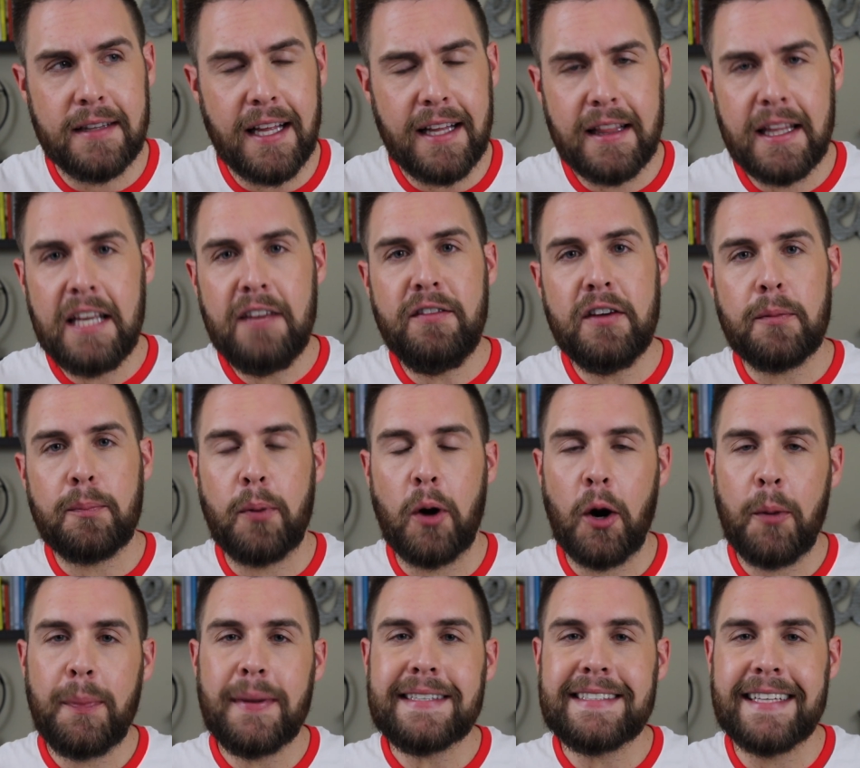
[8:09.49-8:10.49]
They leave it
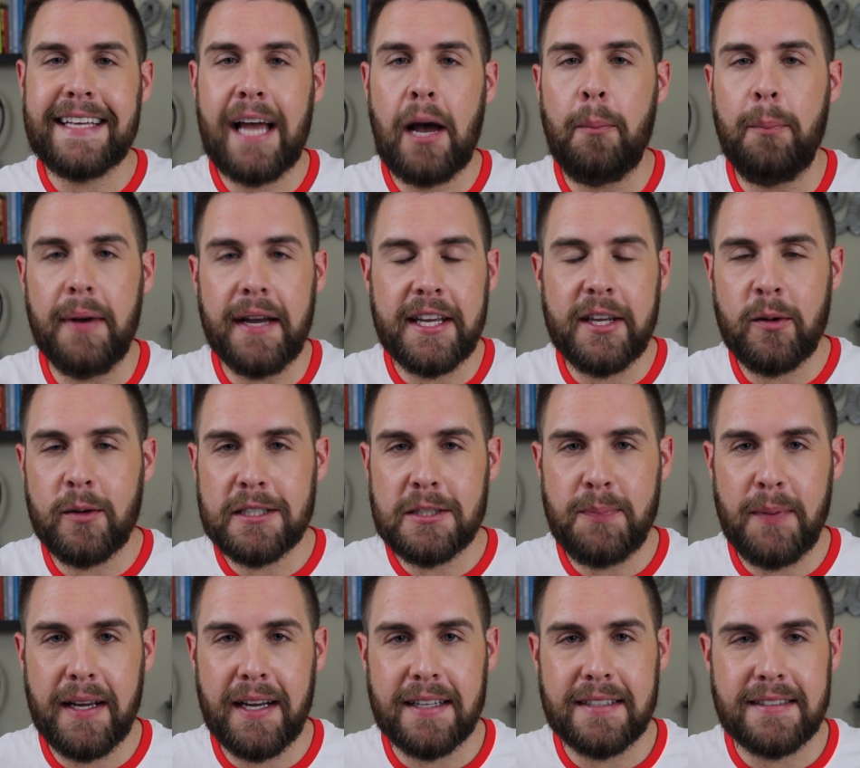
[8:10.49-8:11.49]
purposely ambiguous
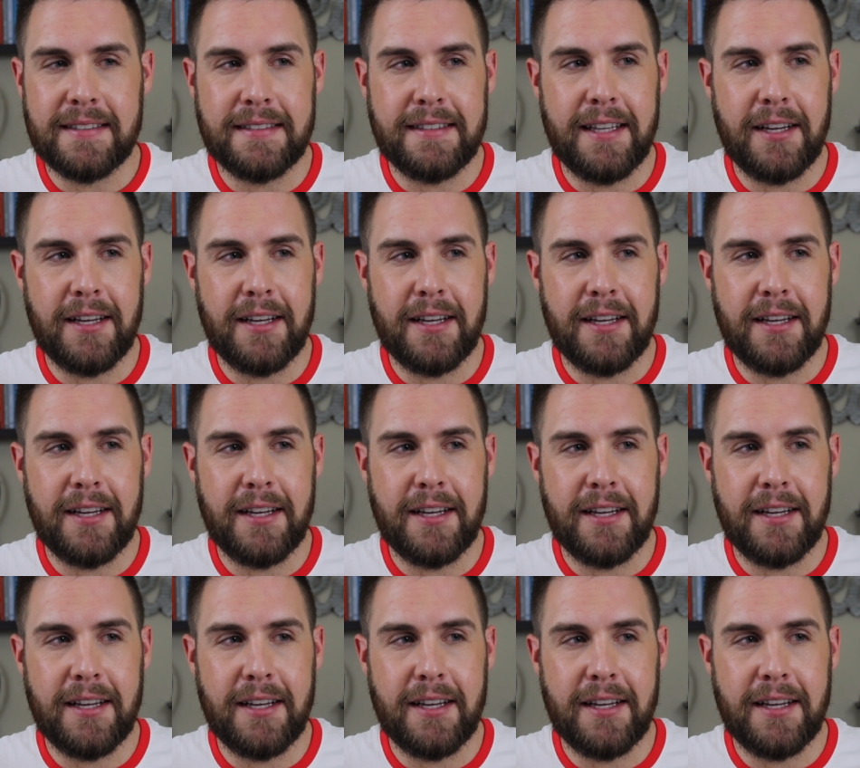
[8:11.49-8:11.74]
because